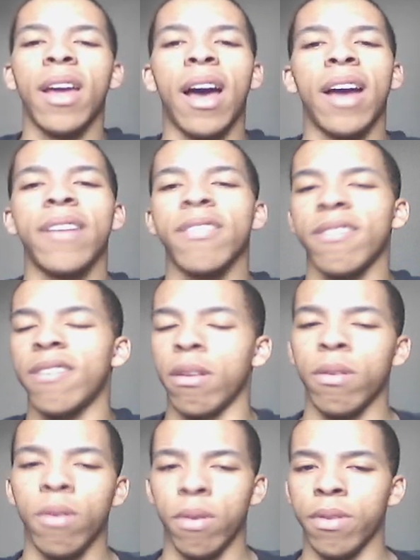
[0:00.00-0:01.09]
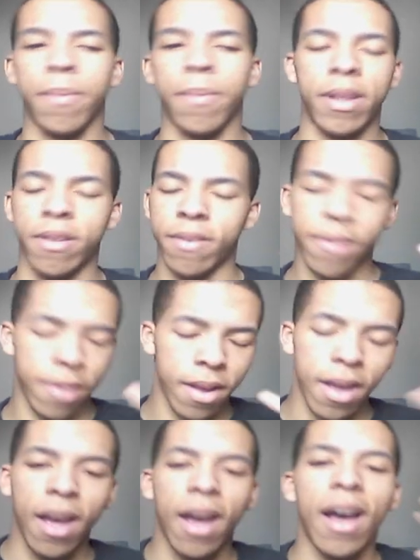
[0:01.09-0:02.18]
I just ignore them. I just
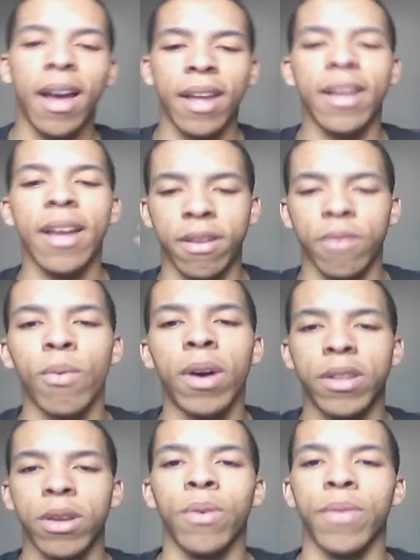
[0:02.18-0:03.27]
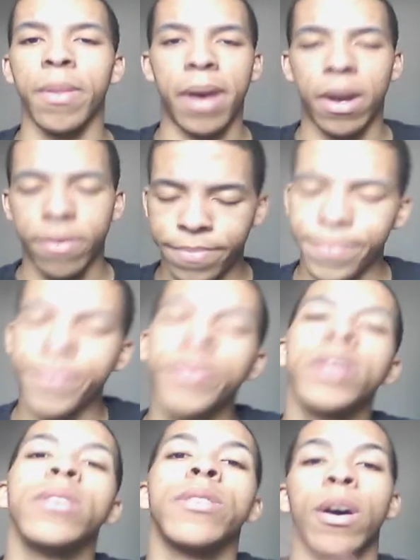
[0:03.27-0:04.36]
want to tone them out.
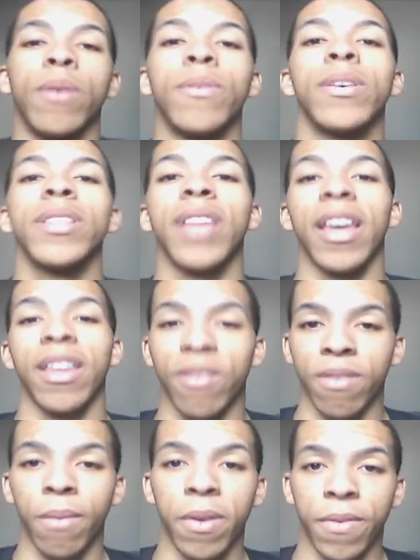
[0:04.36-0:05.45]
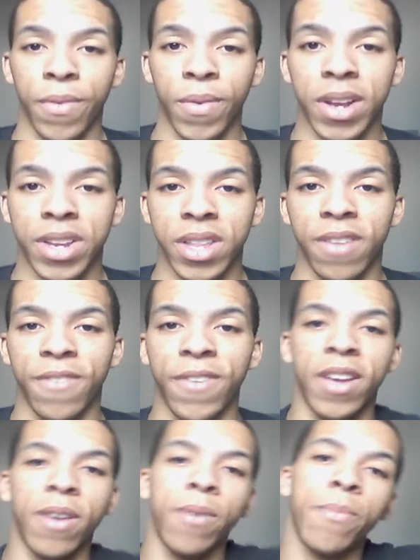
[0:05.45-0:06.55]
So Thank you so much for watching this
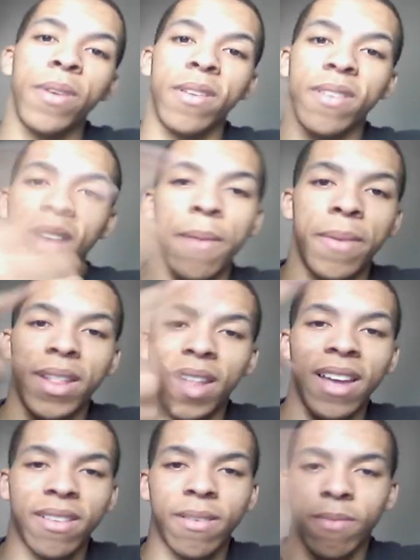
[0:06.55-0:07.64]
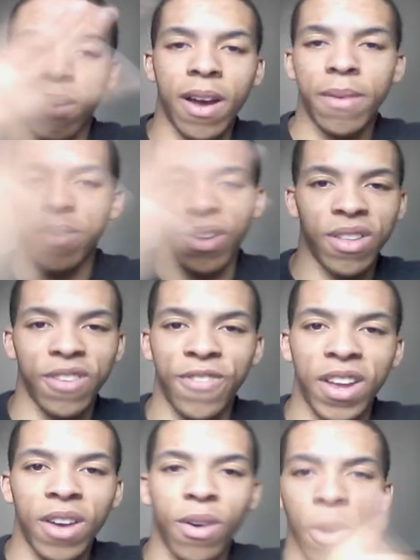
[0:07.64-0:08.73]
video. Please comment, like, subscribe, share this
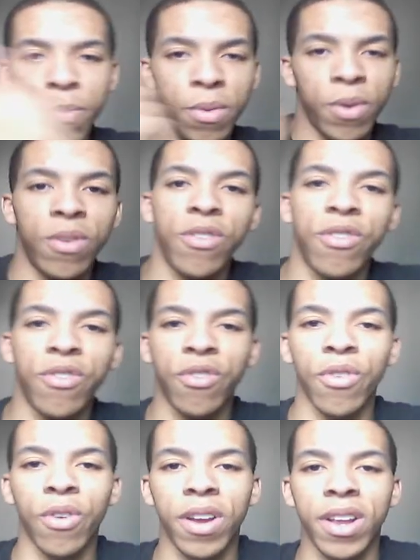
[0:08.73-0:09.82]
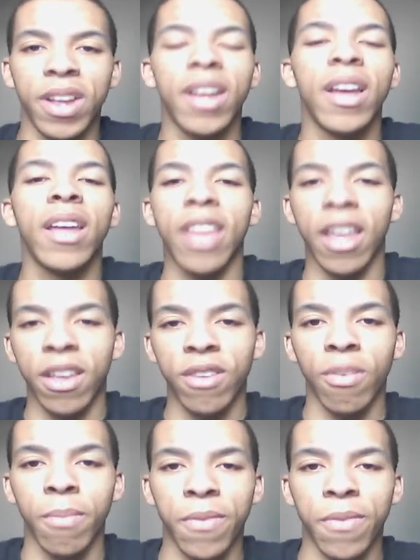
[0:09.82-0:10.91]
video. Hope you enjoyed it. Thank you
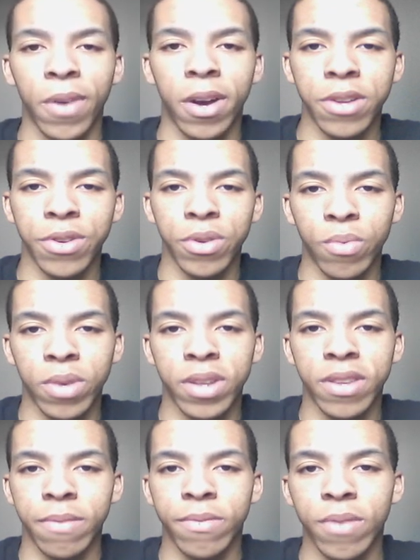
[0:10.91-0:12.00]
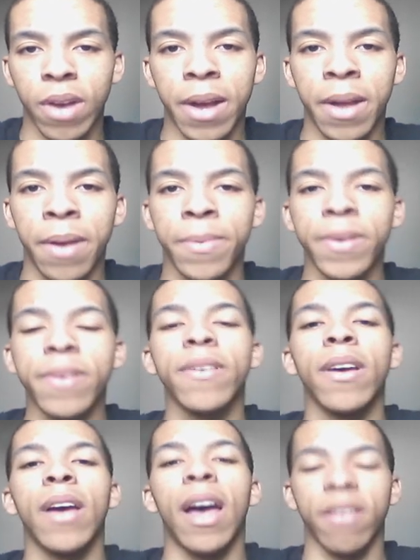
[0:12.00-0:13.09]
so much for 101 subscribers
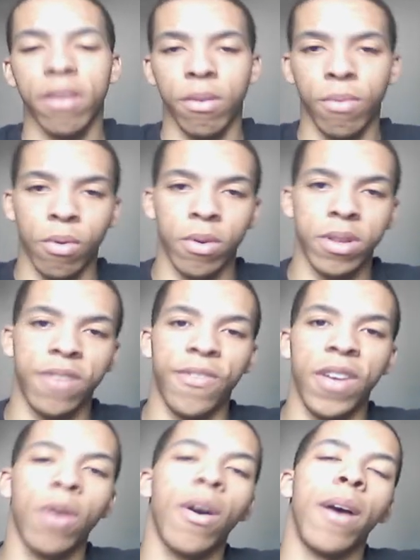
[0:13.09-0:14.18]
as of the recording this video.